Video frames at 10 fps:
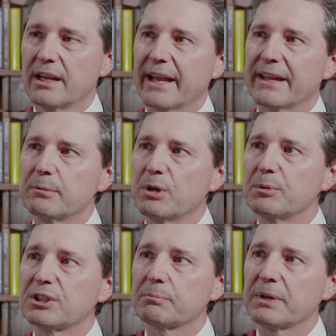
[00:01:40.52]
And the
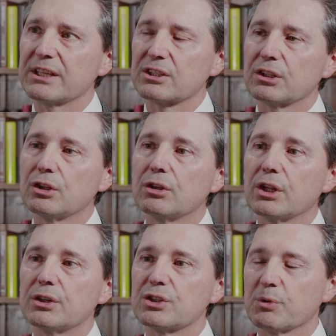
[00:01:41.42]
moment the patient
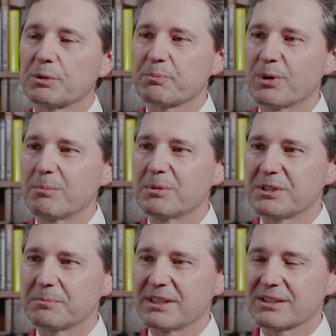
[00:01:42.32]
knows what problem
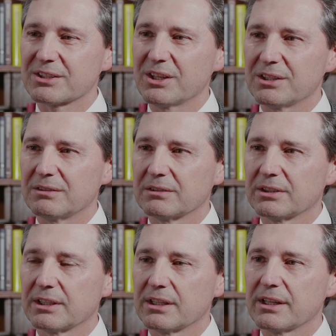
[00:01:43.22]
is being solved,
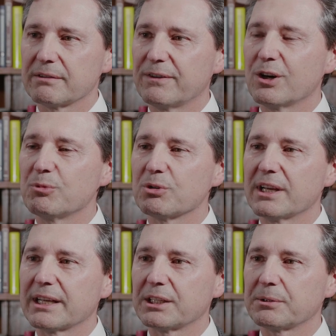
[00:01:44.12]
they're far more
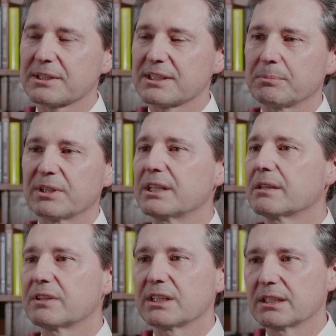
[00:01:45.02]
likely to accept any
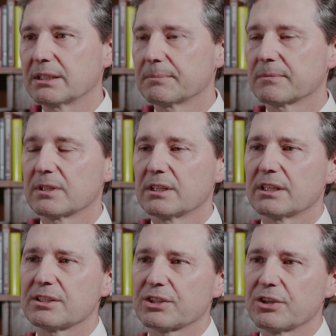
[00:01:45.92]
of the,
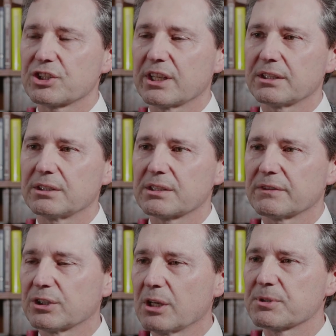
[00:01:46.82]
the associated
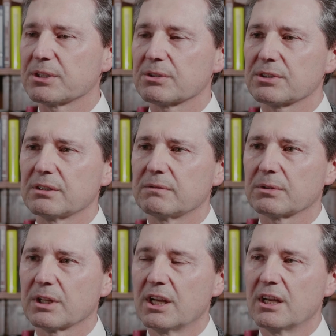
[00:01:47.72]
dysphotopsy or so
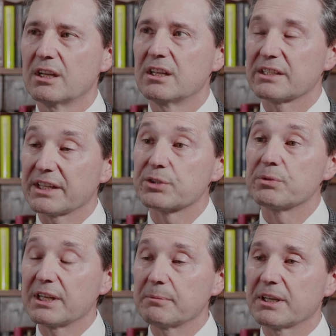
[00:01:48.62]
forth. So that's
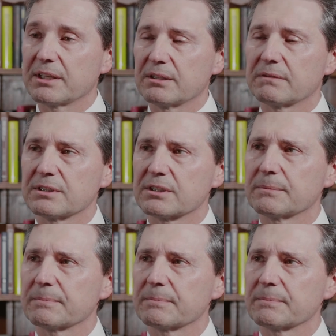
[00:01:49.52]
really made a difference.